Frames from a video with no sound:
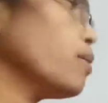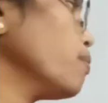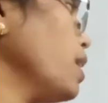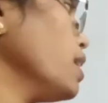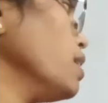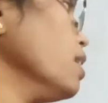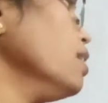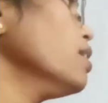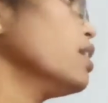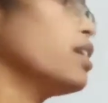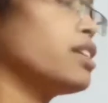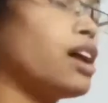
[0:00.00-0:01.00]
by the
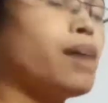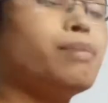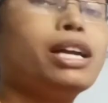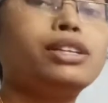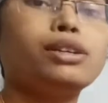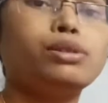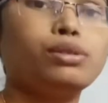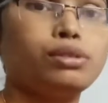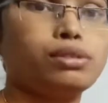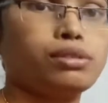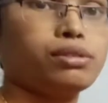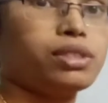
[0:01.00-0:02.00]
Robert
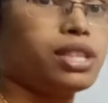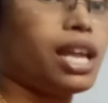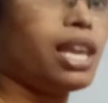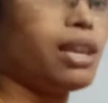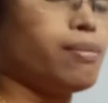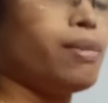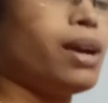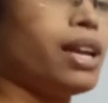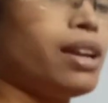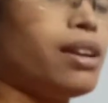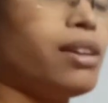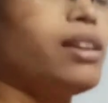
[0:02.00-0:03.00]
Hooke. Cell
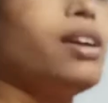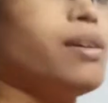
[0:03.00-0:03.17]
by,